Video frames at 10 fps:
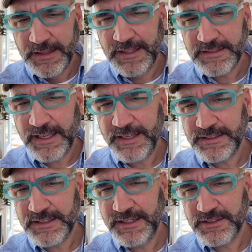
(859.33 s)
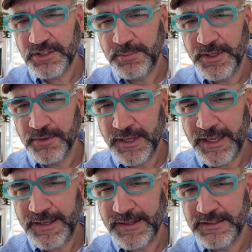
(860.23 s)
This case, it's going to be
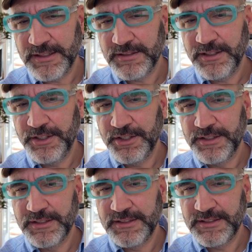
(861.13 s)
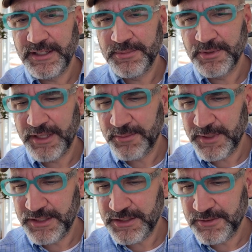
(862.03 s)
okay. It says click here to disable
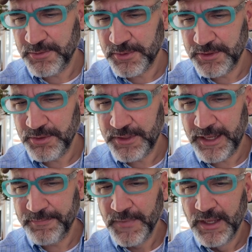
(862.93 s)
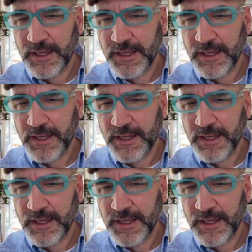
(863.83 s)
animation if we want to do that.